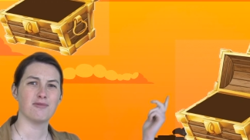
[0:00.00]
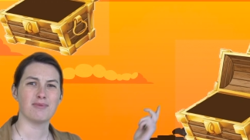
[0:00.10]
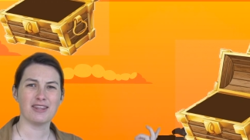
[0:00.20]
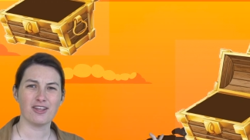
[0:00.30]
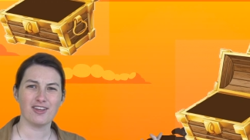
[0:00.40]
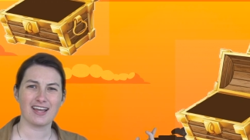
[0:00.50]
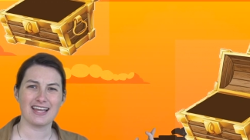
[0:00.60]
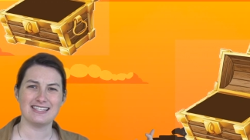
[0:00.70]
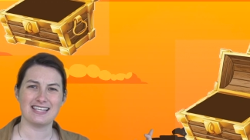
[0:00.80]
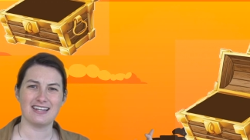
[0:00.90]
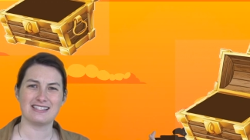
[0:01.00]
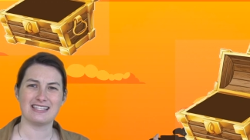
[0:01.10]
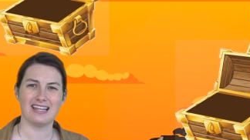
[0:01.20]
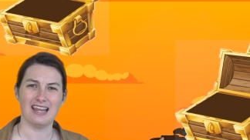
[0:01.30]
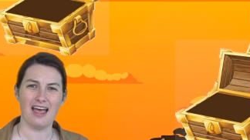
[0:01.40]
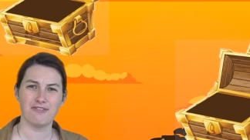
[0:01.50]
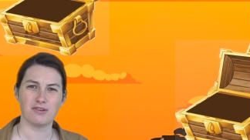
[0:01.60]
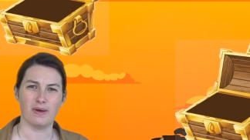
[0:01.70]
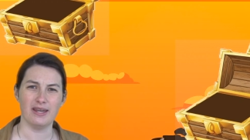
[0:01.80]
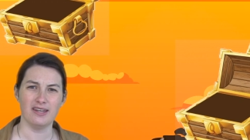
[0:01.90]
But I thought you guys said it's in the left
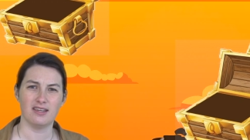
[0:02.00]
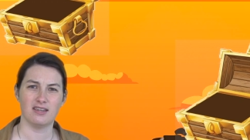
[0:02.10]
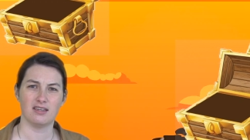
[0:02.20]
one.